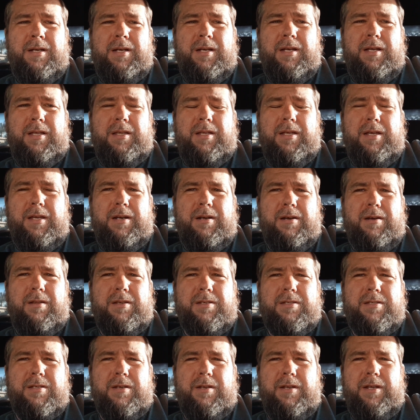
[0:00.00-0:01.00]
and then all
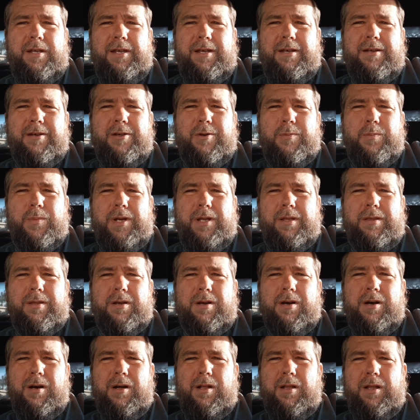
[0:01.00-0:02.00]
of a sudden he couldn't make the
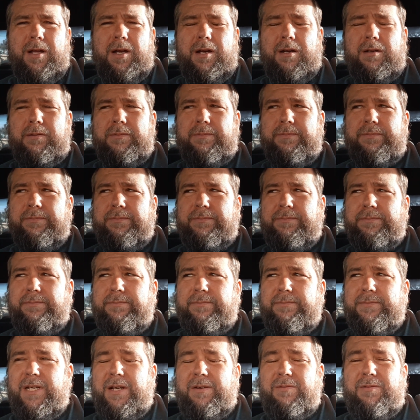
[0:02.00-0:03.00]
call out
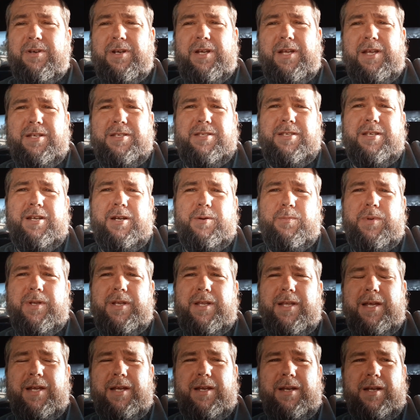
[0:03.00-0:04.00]
after he set up a
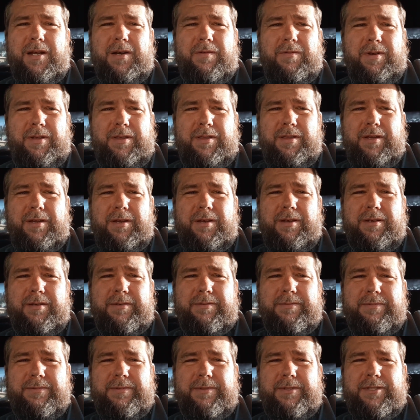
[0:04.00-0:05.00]
date and everything.
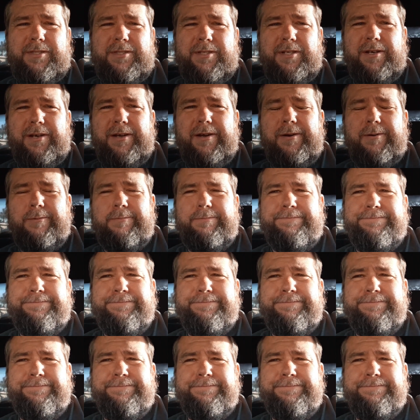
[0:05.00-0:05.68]
So,